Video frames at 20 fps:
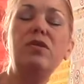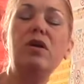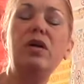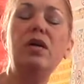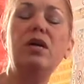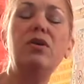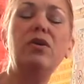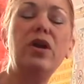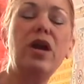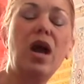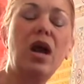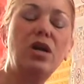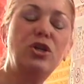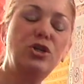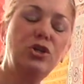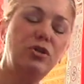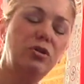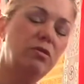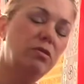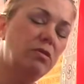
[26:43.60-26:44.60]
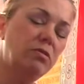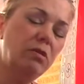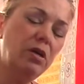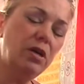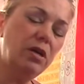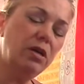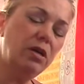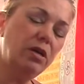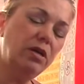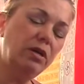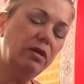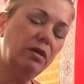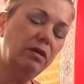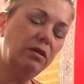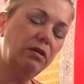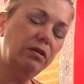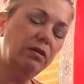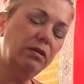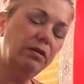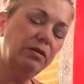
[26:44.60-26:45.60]
the international
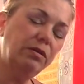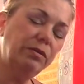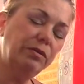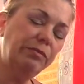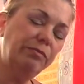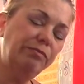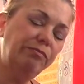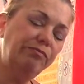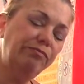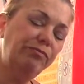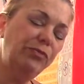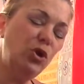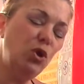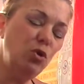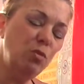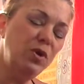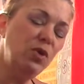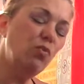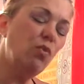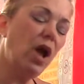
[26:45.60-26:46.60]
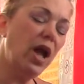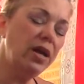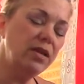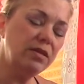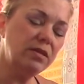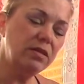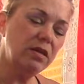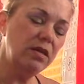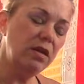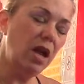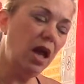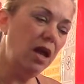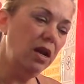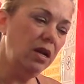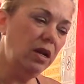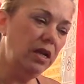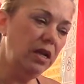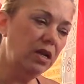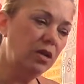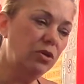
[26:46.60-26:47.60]
human rights and
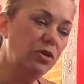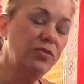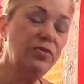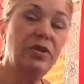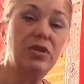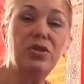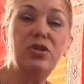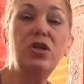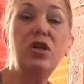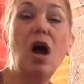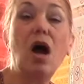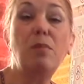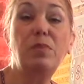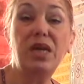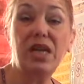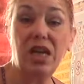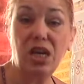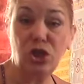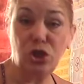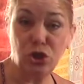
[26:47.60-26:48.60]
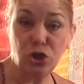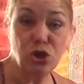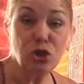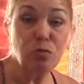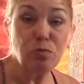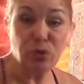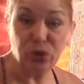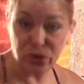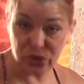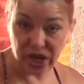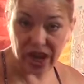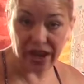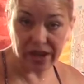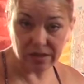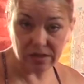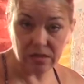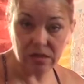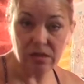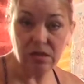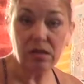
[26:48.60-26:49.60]
legal, there's an obligation to
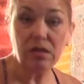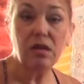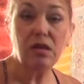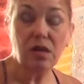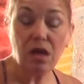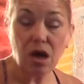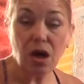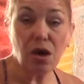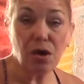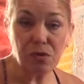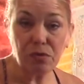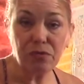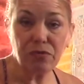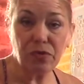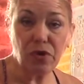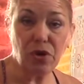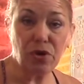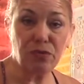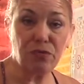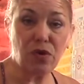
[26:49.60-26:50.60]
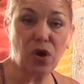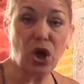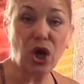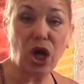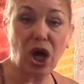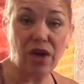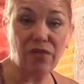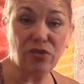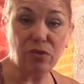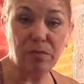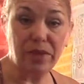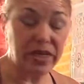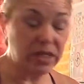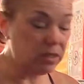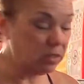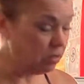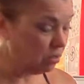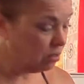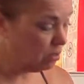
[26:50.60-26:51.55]
protect of a government.